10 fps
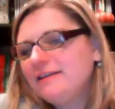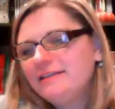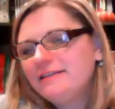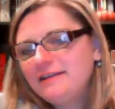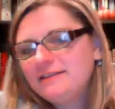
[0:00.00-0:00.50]

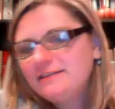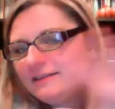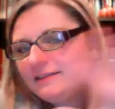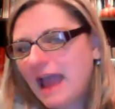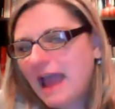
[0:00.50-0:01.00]

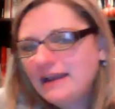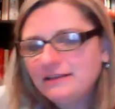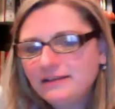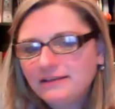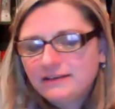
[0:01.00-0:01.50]

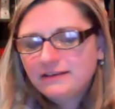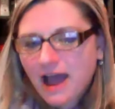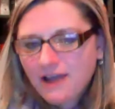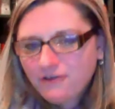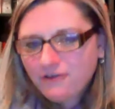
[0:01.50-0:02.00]
the
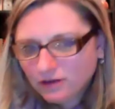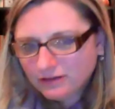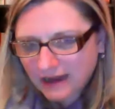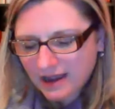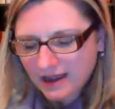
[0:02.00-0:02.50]
sky
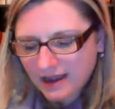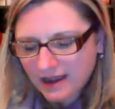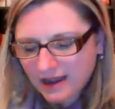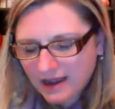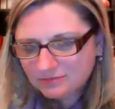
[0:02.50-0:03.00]
fall down?